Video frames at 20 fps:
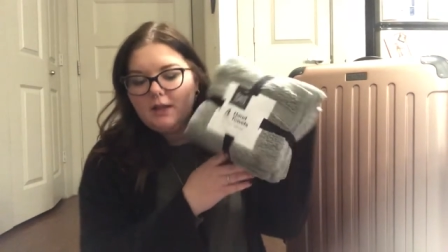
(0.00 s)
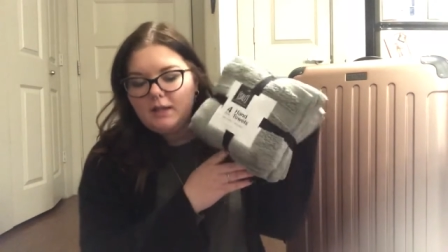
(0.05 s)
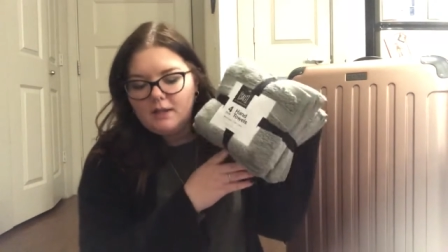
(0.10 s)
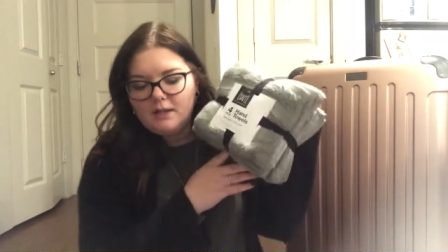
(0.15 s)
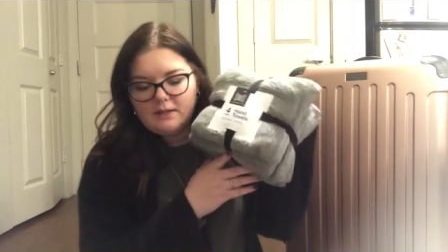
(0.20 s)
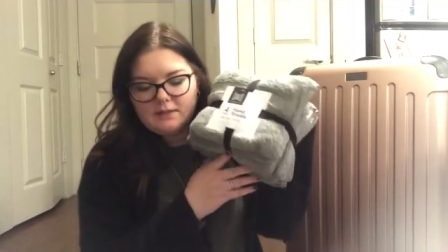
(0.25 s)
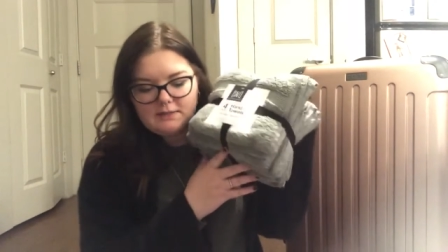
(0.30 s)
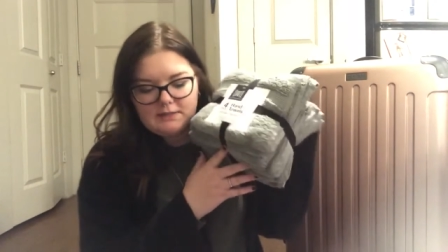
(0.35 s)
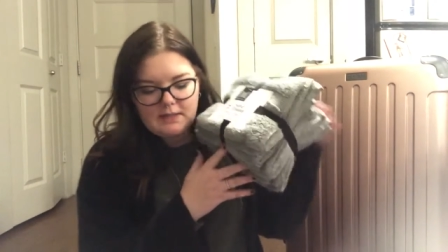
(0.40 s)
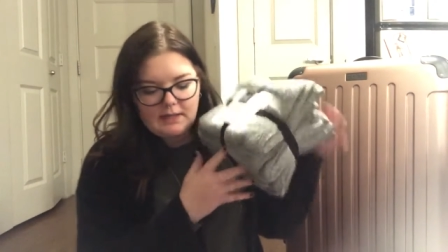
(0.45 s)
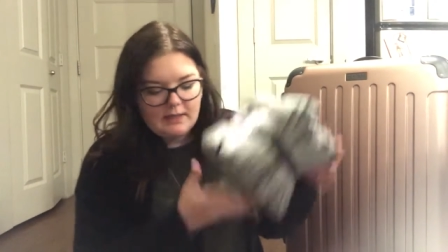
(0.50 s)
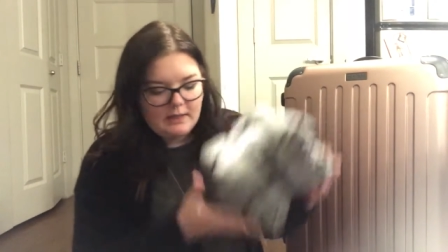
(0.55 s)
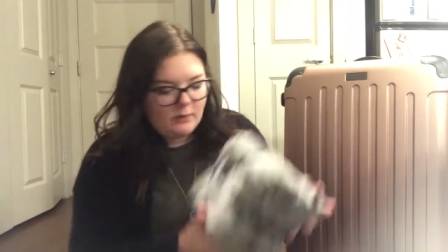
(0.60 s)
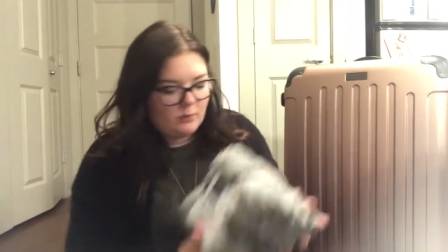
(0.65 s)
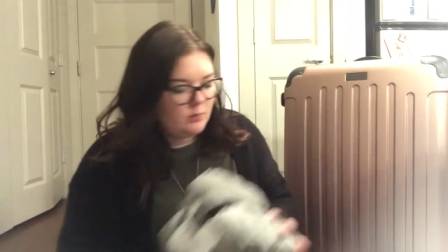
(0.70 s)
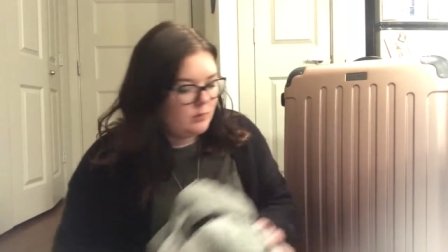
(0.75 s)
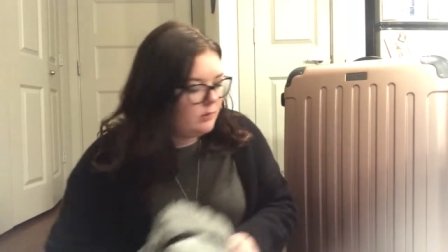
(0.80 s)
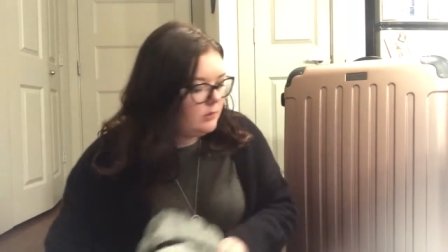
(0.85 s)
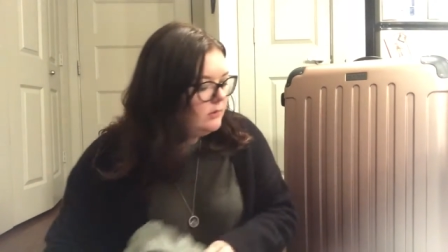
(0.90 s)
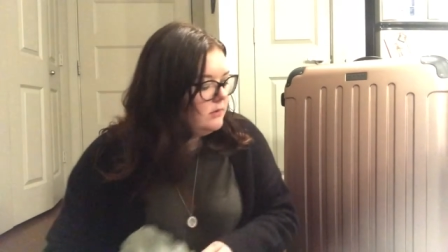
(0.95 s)
hand
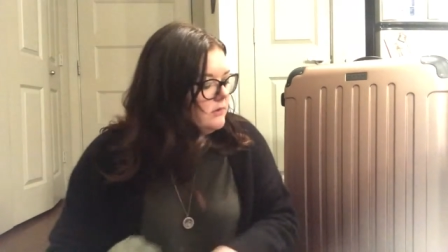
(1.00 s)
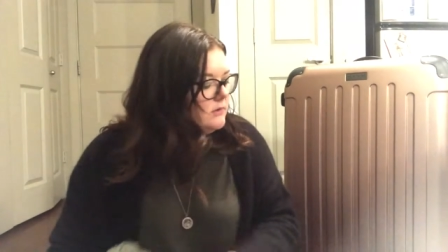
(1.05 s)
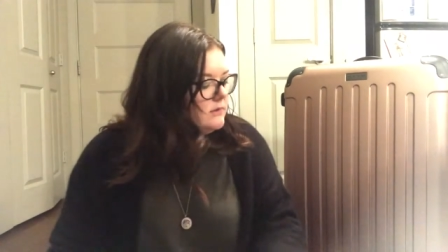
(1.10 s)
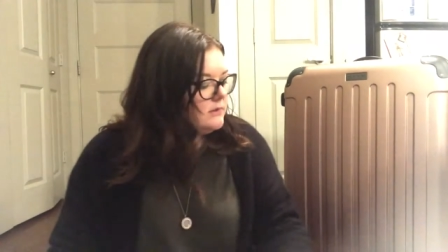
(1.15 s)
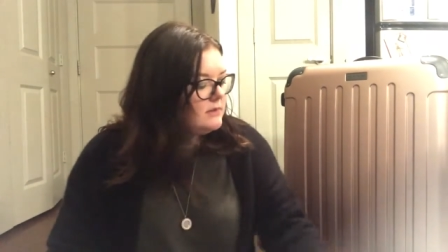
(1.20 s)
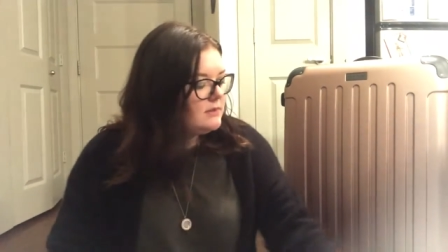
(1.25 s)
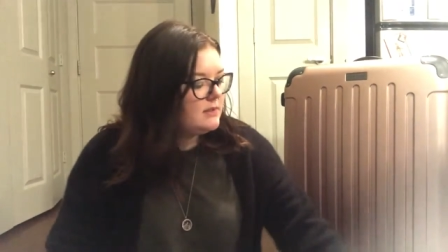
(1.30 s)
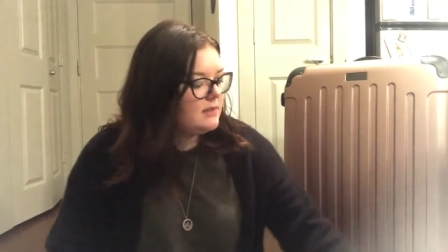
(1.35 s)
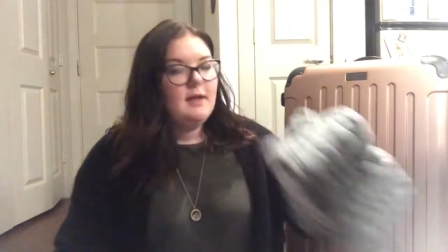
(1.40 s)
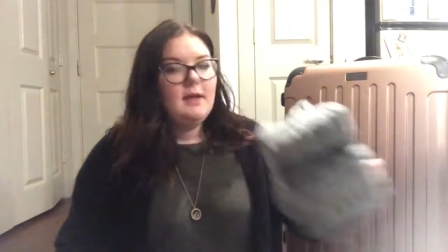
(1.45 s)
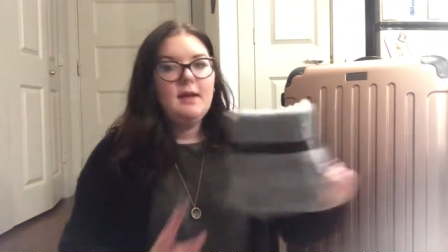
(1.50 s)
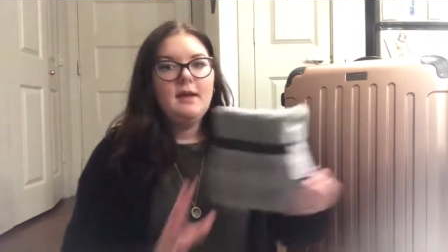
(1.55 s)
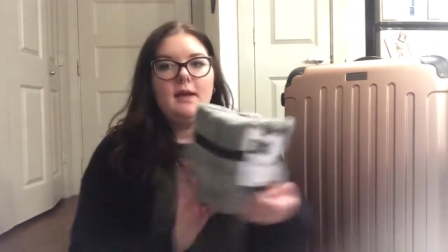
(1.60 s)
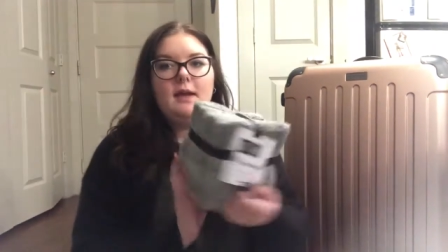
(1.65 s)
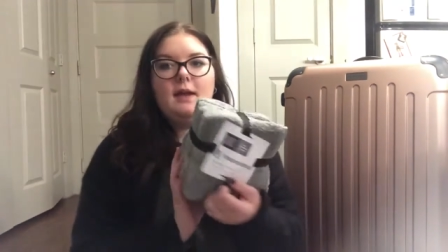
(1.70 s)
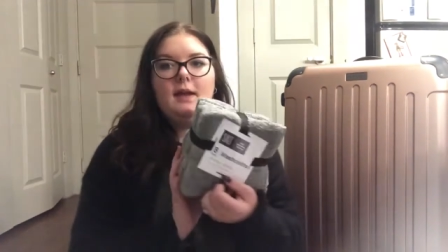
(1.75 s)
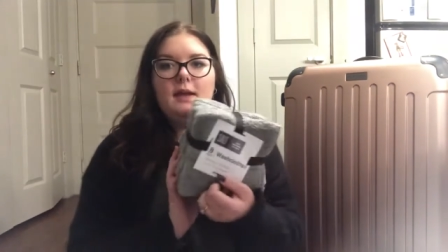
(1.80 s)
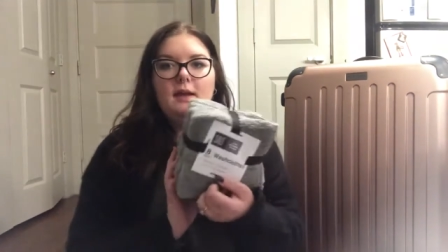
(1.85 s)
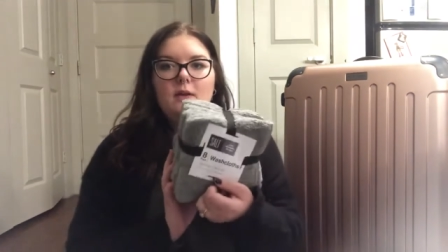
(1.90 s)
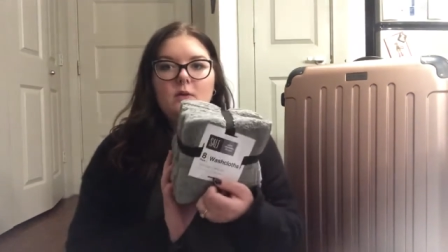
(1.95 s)
towels,
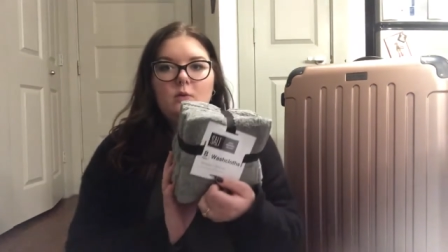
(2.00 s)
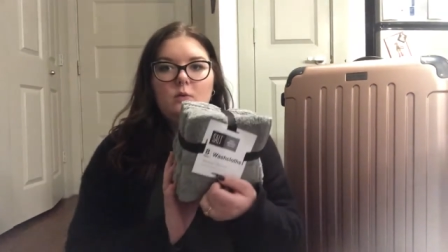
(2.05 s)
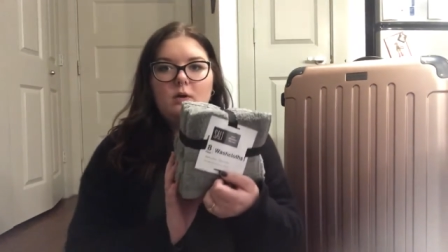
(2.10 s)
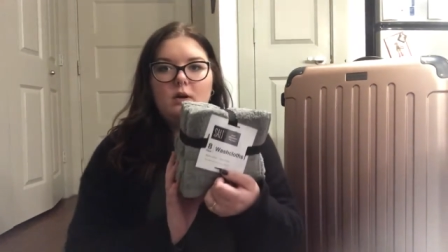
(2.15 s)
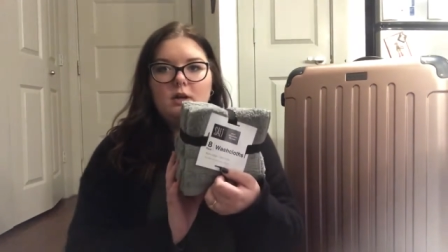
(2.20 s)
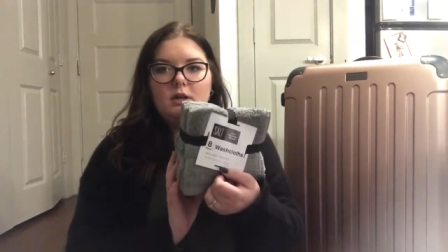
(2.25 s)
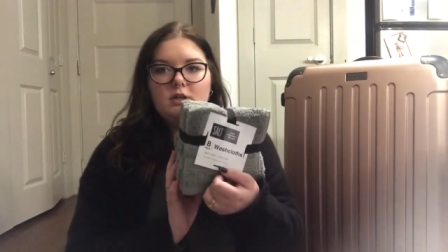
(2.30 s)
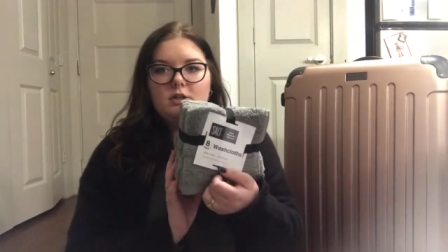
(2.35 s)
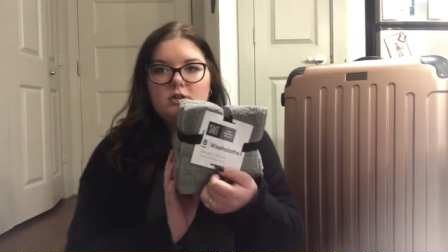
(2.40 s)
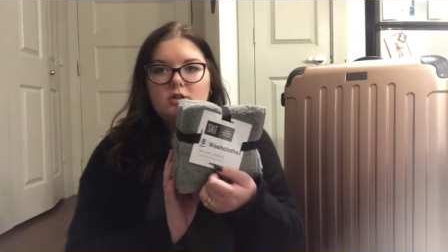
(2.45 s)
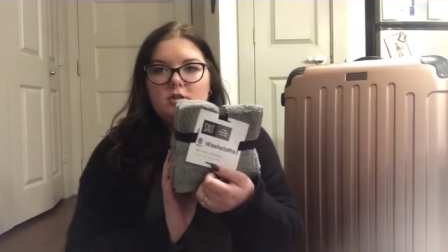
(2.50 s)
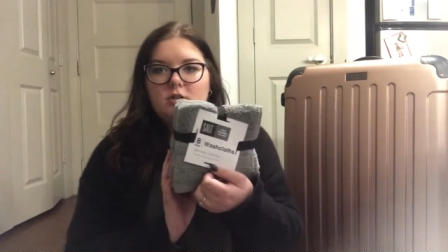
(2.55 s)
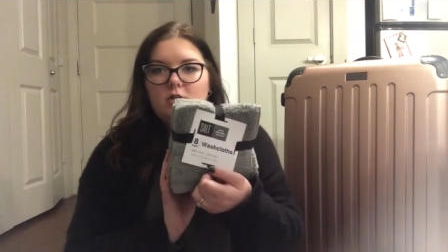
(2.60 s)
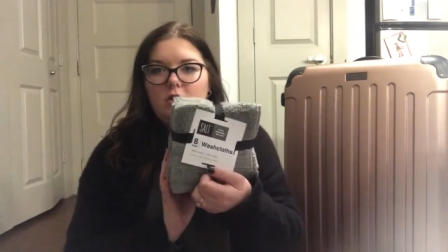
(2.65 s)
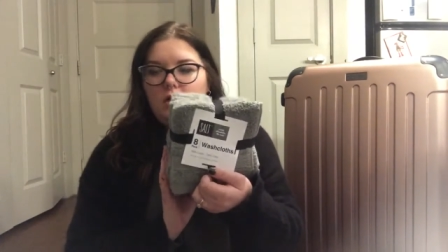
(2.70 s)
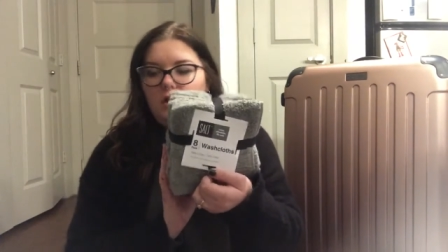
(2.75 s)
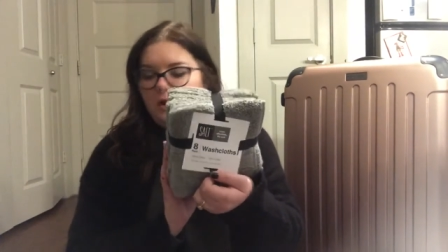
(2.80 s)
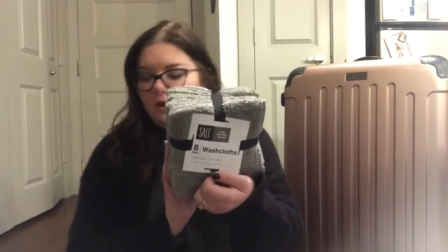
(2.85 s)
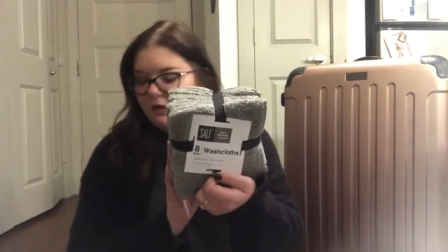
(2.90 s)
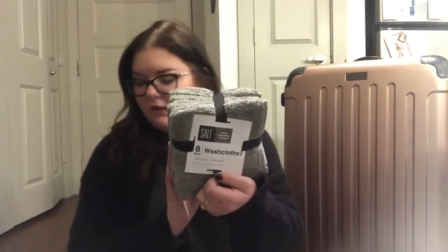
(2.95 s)
8
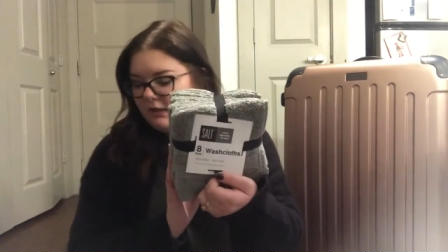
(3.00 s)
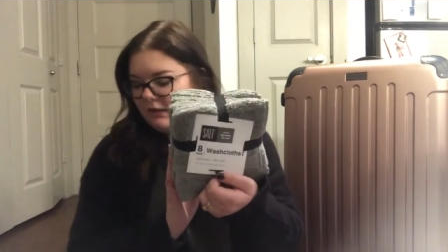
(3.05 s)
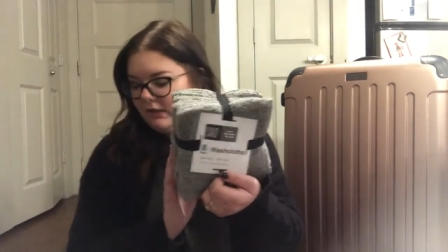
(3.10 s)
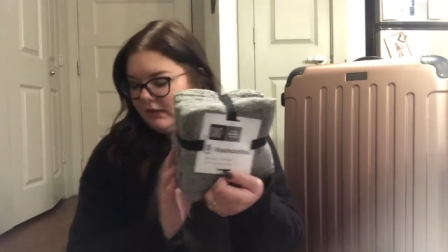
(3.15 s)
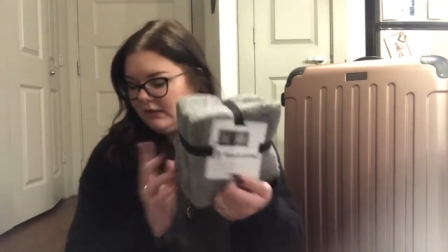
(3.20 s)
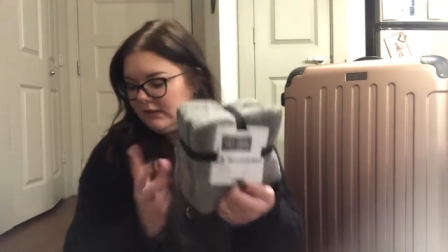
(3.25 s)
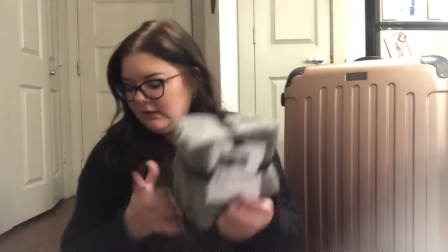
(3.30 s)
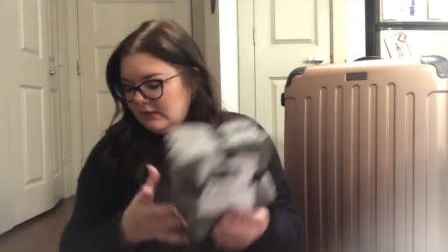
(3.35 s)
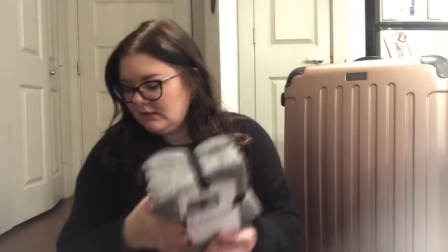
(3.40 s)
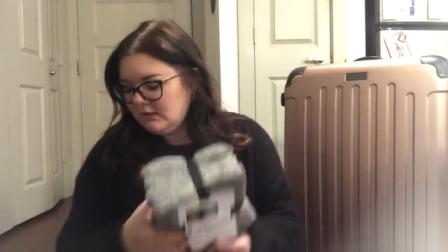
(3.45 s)
washcloths,